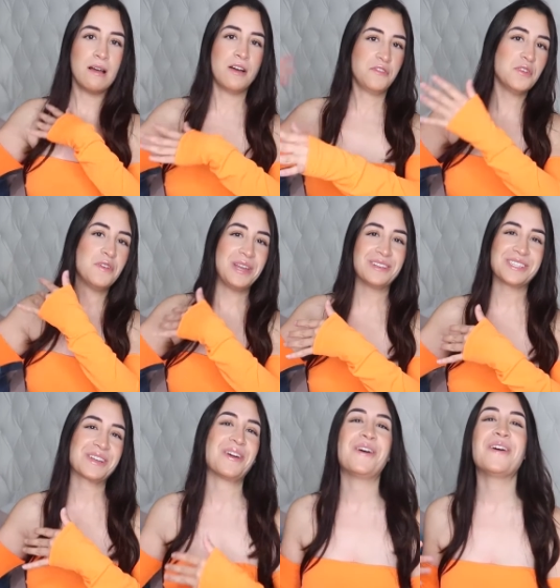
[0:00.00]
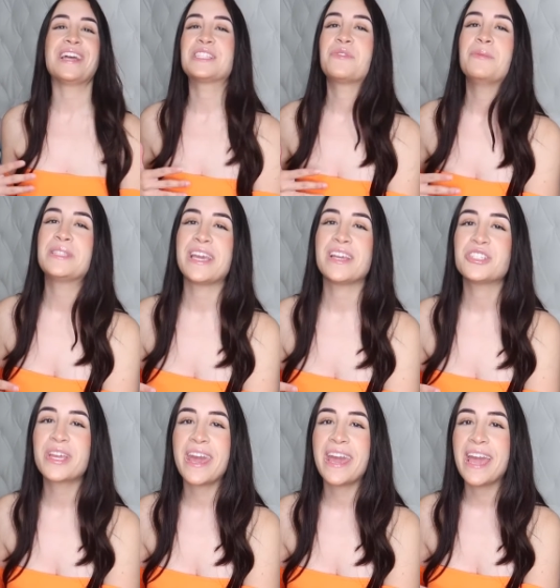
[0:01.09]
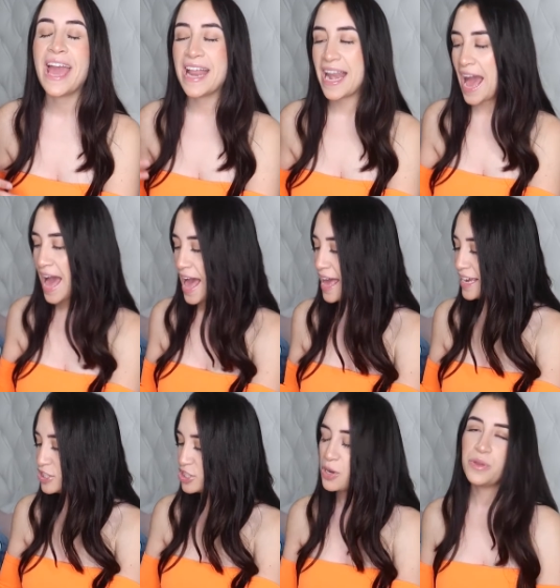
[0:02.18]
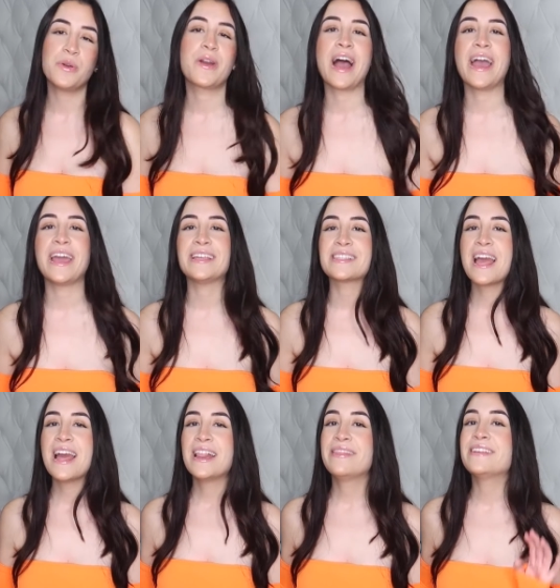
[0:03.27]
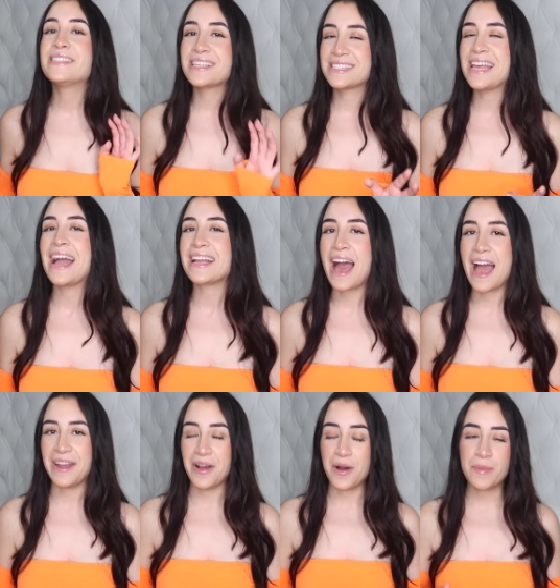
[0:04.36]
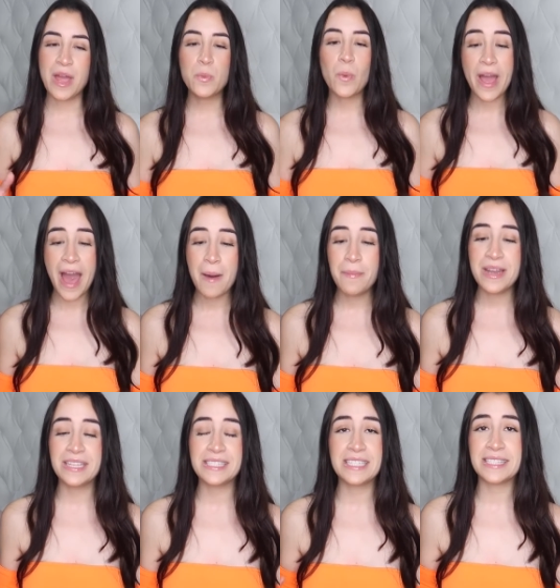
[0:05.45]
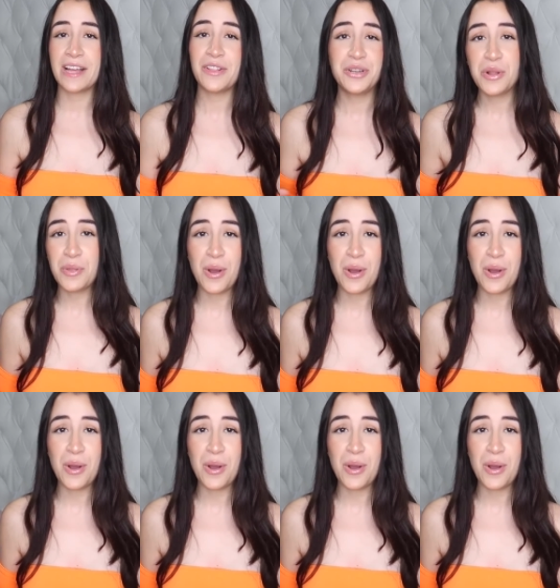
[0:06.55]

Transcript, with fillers: a few videos ago. It's from DHgate and I show you guys this exact item. And what happened is the seller no